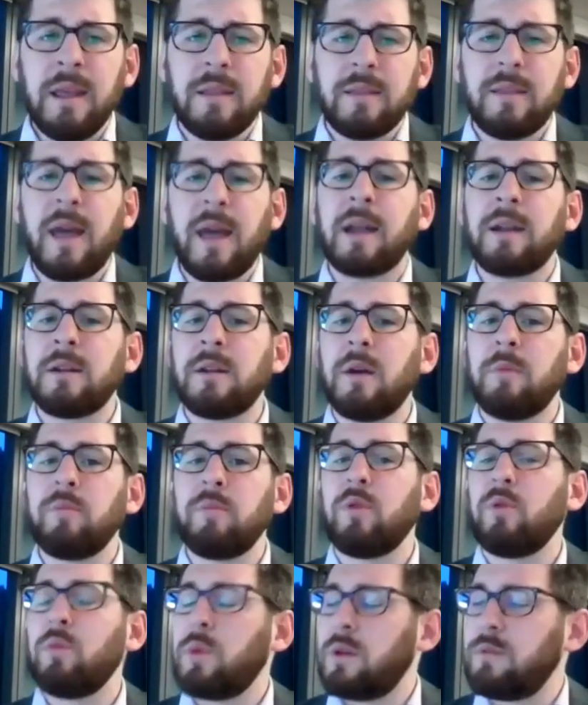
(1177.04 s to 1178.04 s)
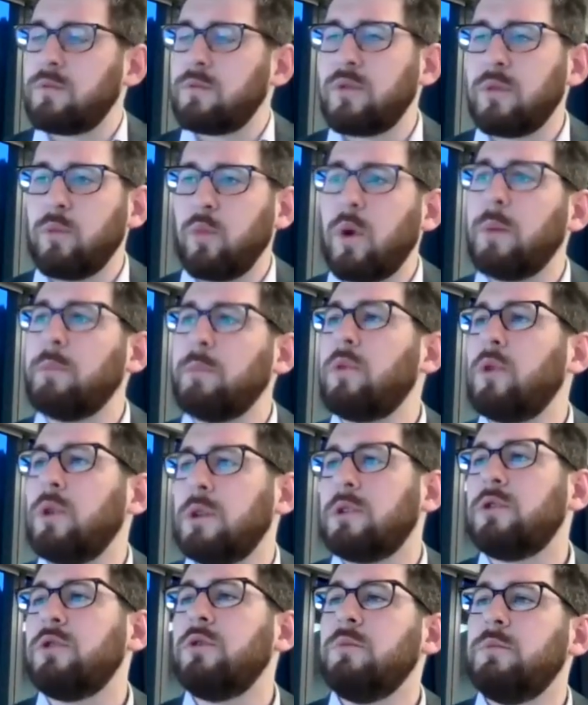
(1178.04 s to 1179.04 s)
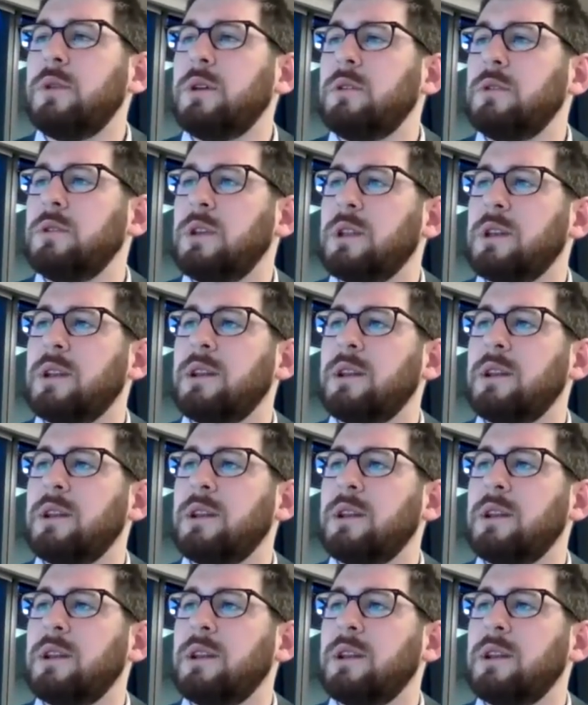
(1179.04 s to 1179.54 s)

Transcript: that number went from $1.2 billion